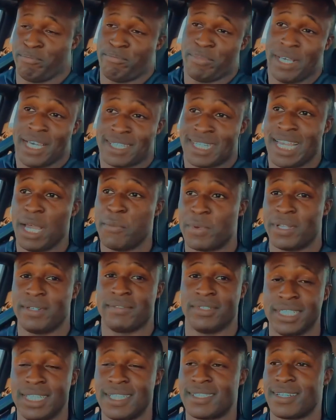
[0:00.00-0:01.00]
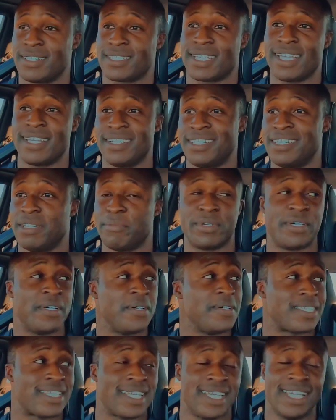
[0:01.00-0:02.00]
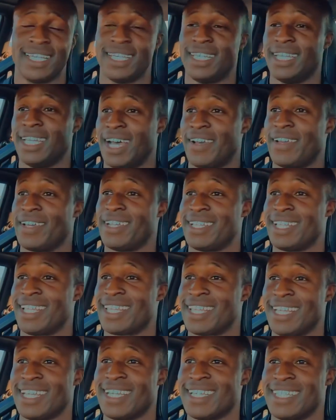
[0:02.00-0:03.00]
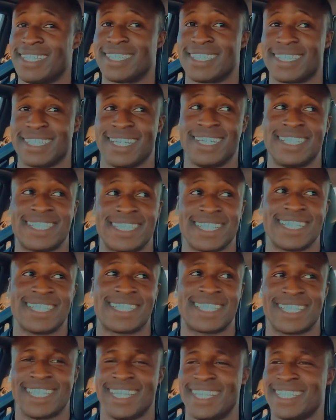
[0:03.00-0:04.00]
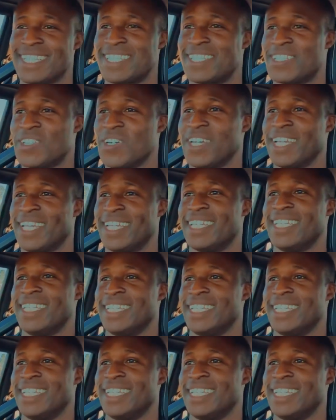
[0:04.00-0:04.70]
picks up and really starts getting in the boost, the thing is it's a joy.